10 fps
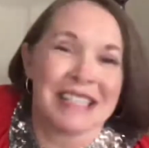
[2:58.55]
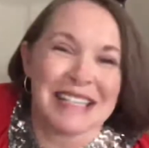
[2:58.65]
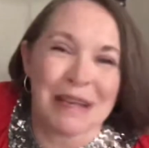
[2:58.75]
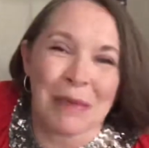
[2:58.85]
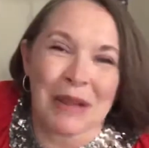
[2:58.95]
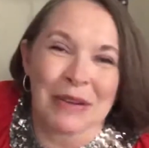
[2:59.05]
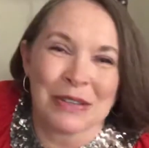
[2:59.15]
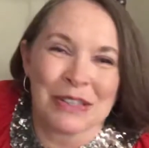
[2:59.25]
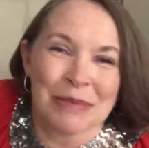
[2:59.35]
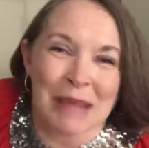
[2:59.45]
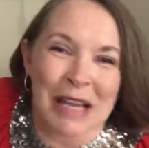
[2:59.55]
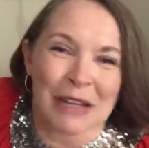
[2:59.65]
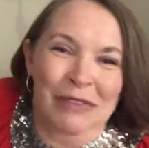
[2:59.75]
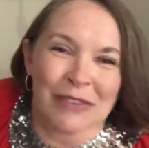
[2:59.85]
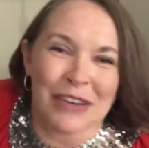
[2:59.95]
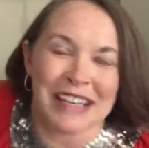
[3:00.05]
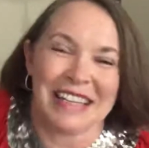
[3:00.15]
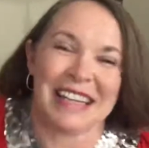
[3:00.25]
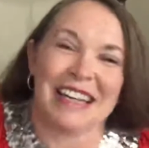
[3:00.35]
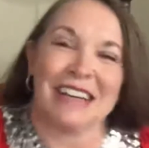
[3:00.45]
similar to my little friend
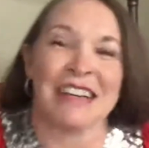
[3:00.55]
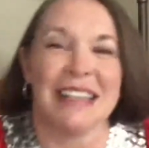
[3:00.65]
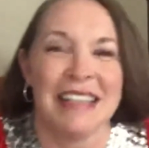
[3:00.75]
here.